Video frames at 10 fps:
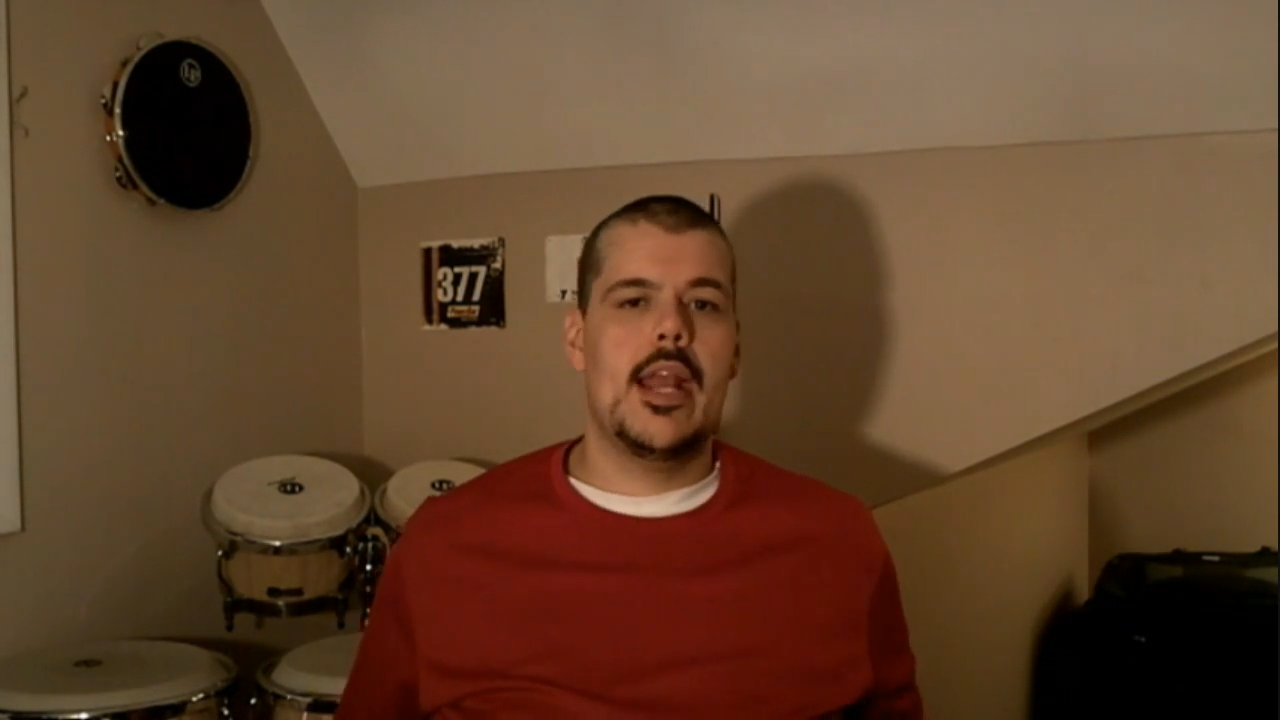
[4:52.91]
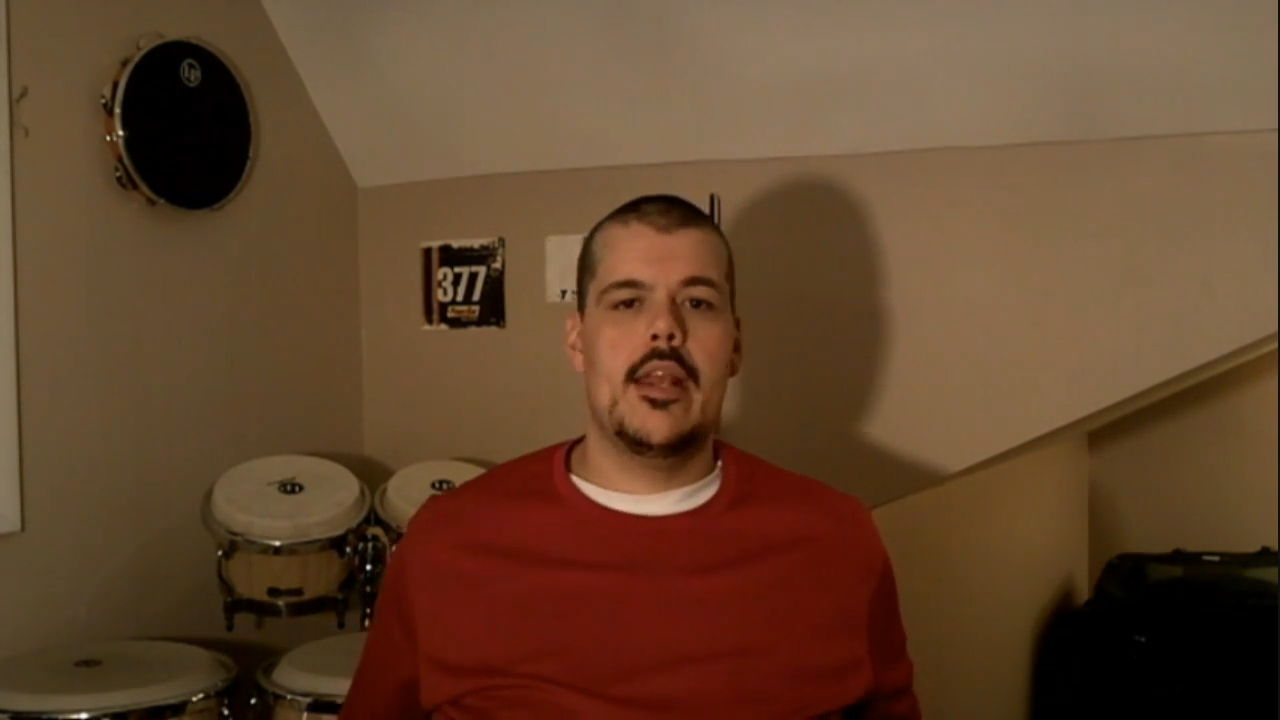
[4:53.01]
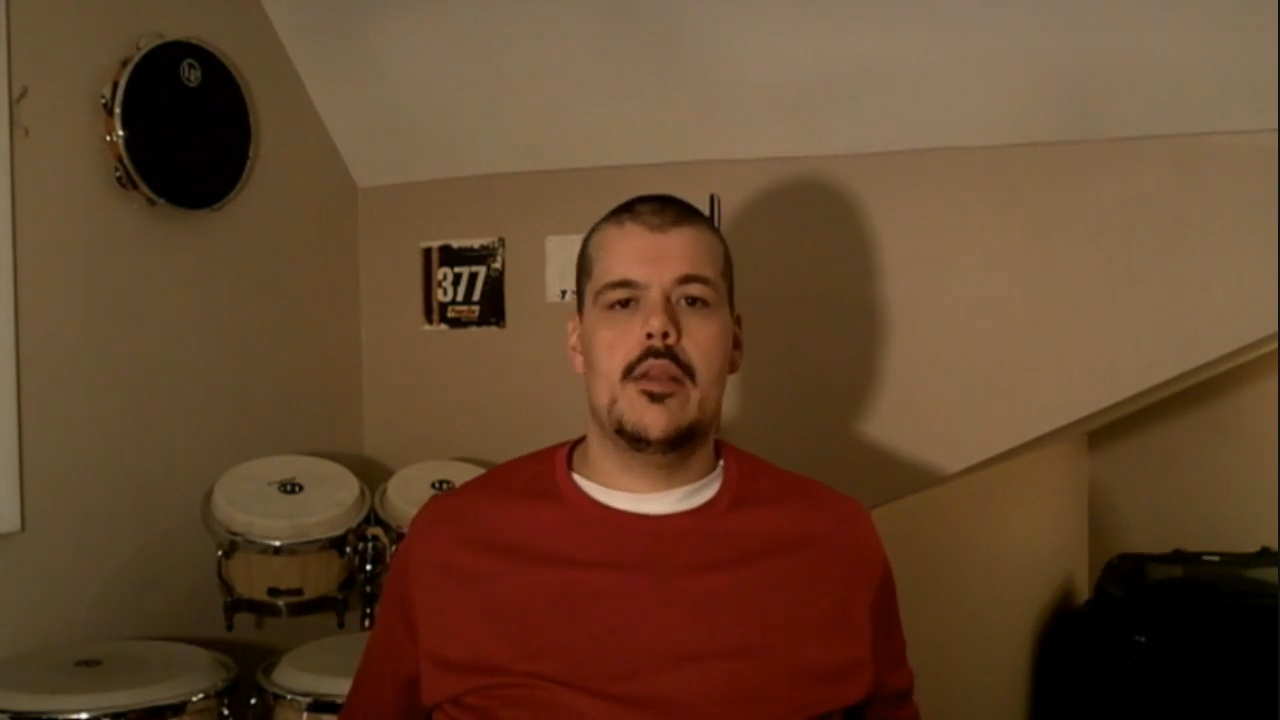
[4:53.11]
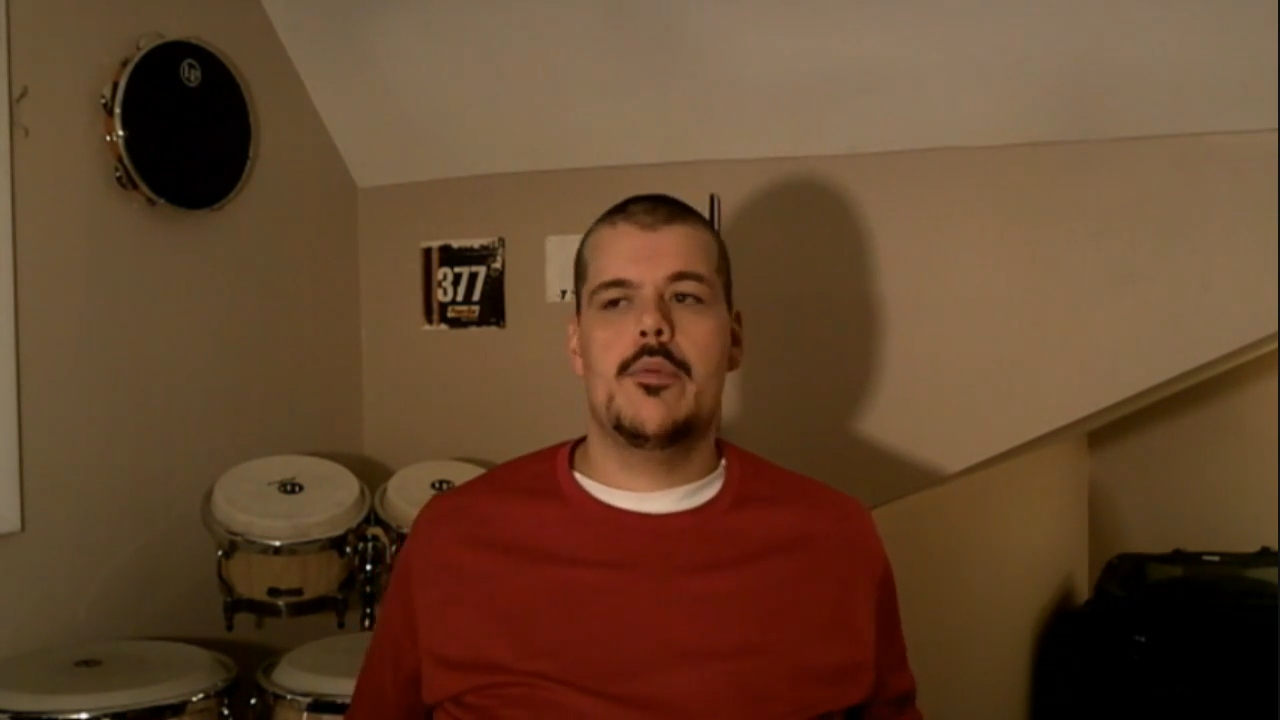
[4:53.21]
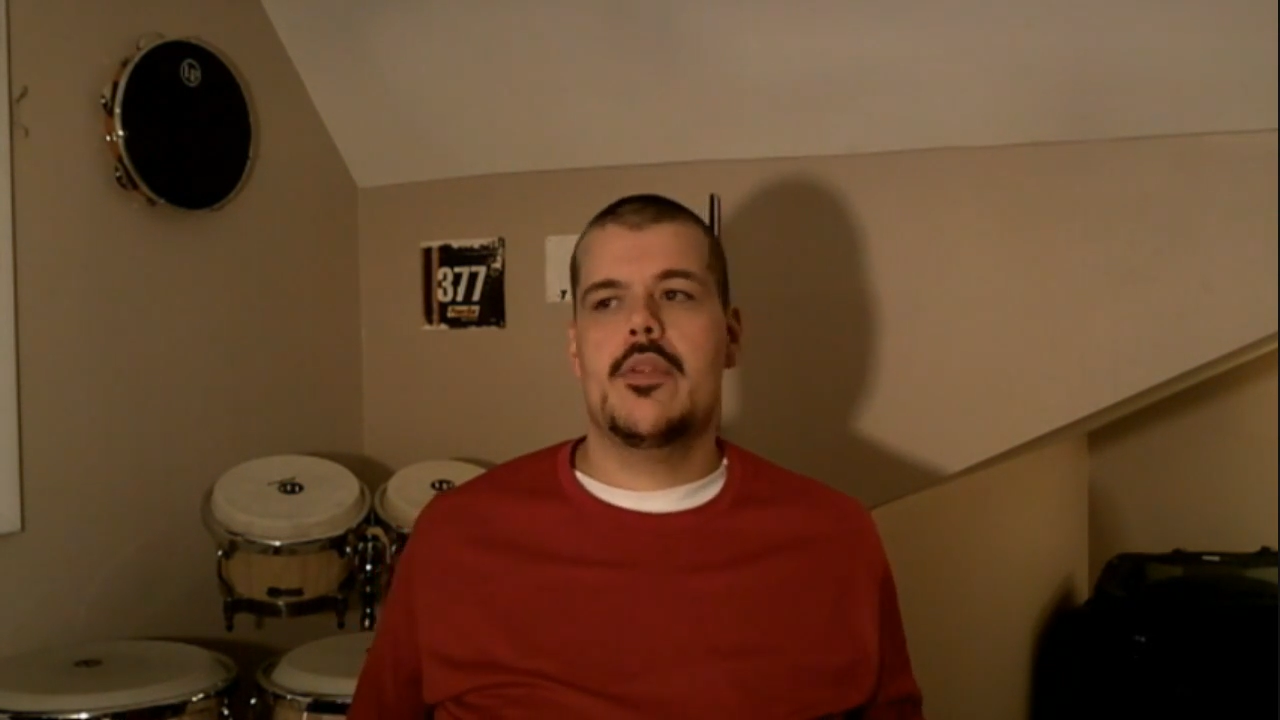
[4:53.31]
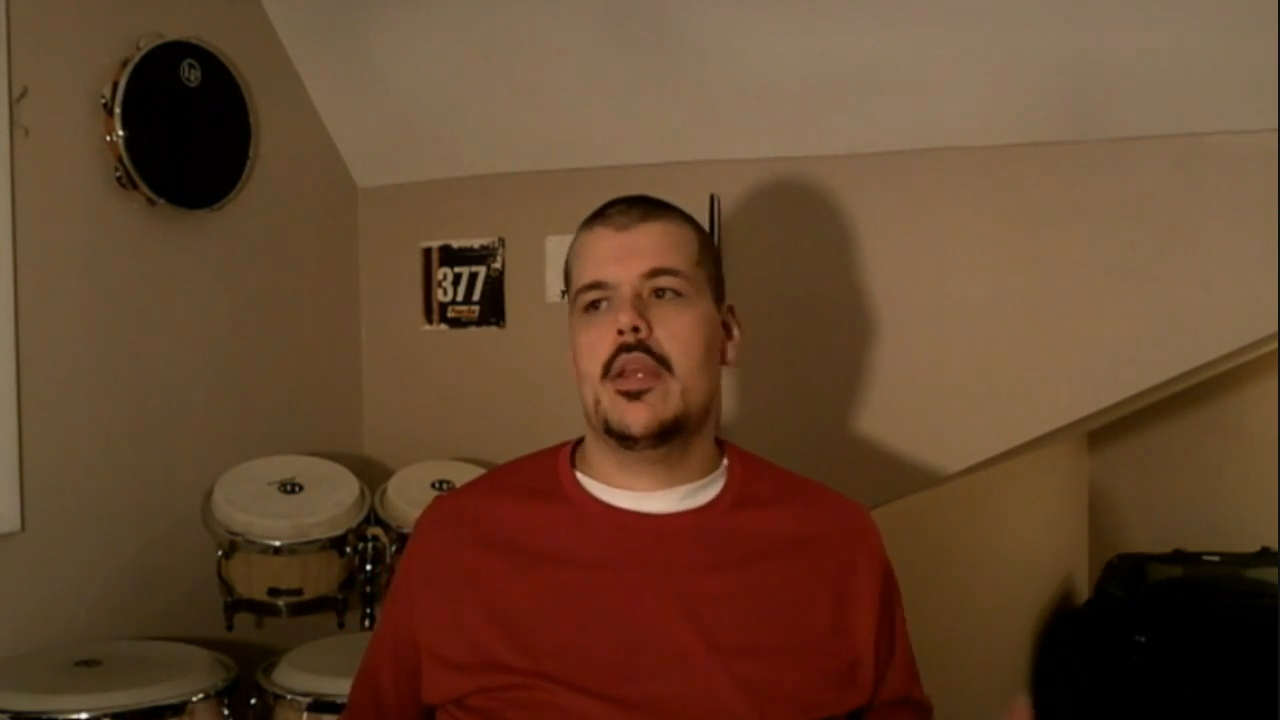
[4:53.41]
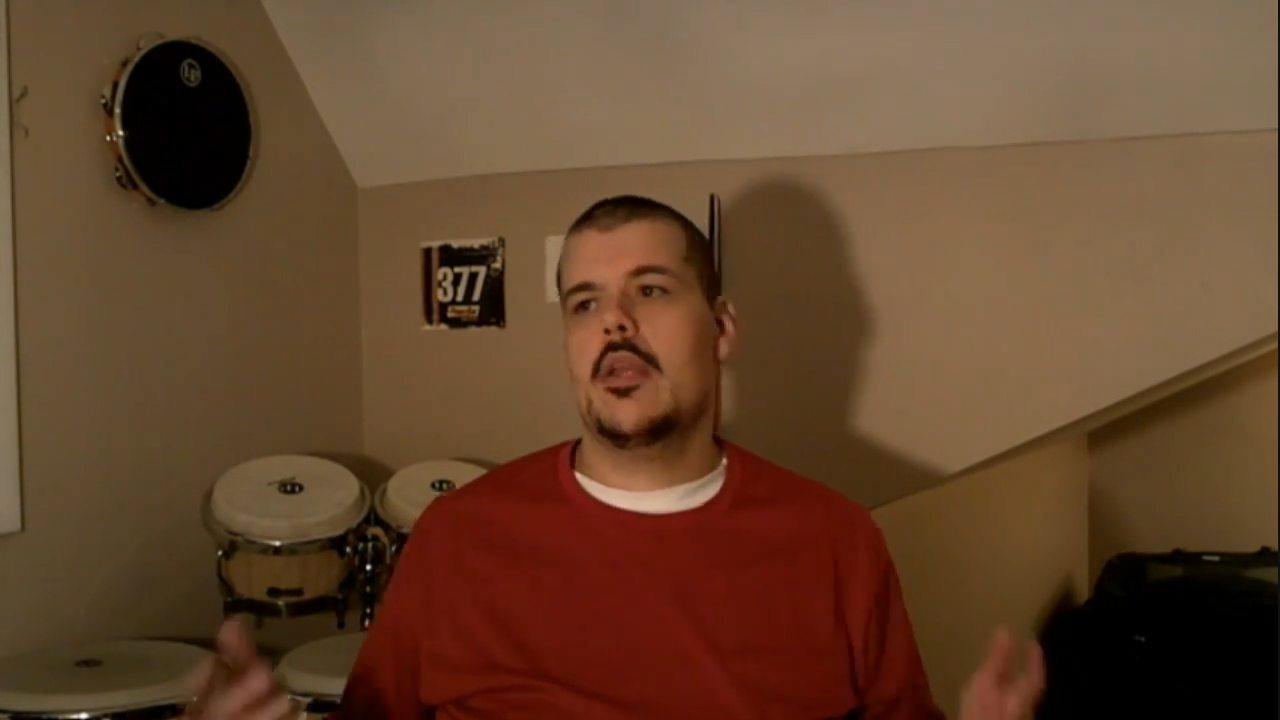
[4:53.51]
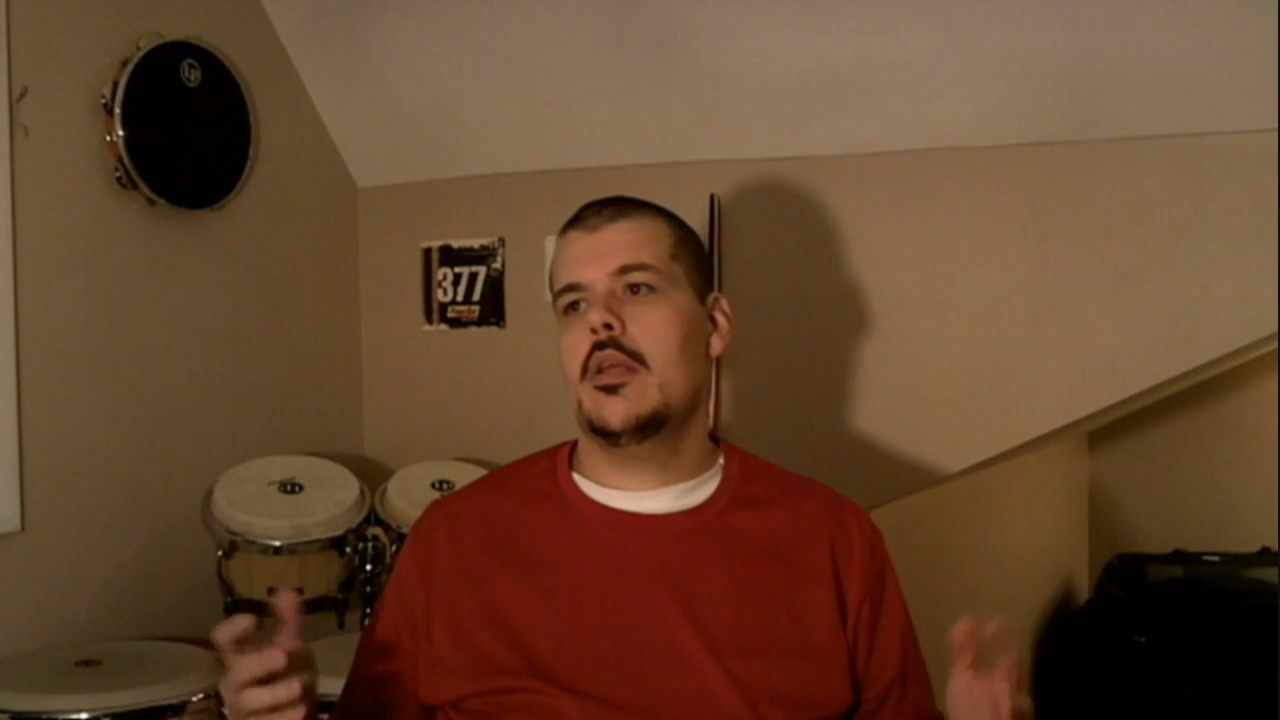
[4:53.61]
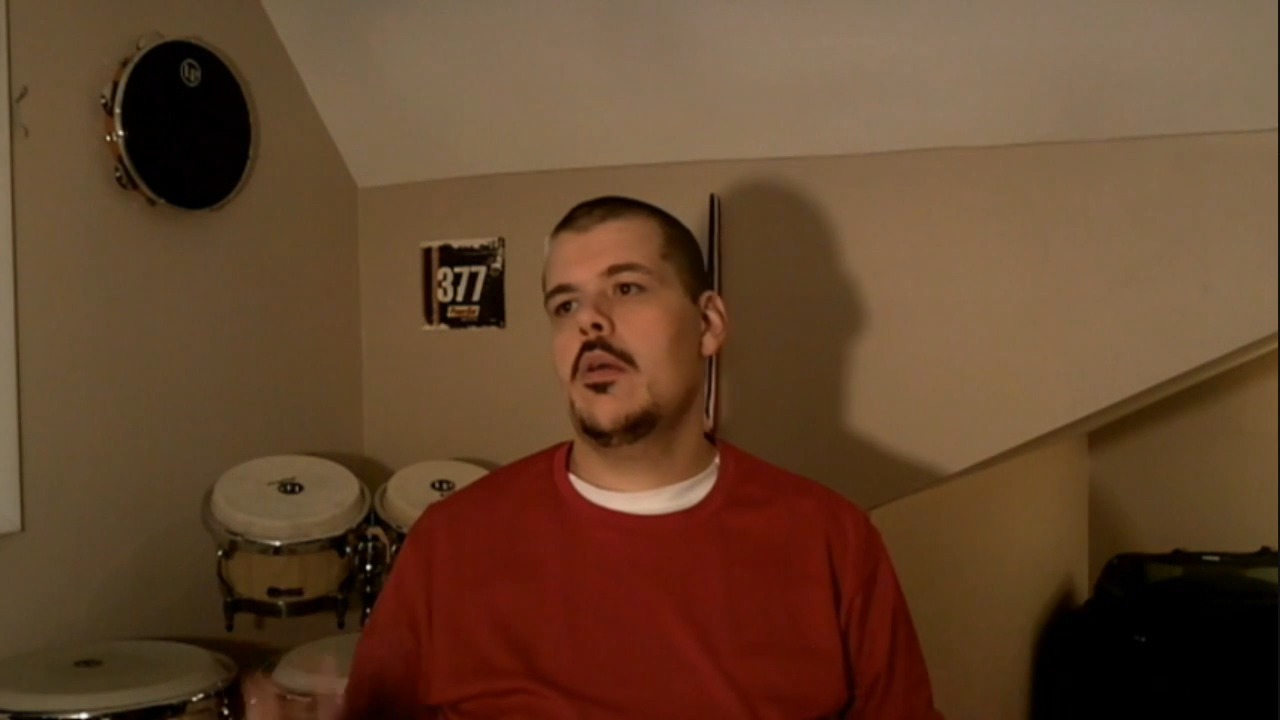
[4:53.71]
at it and it was like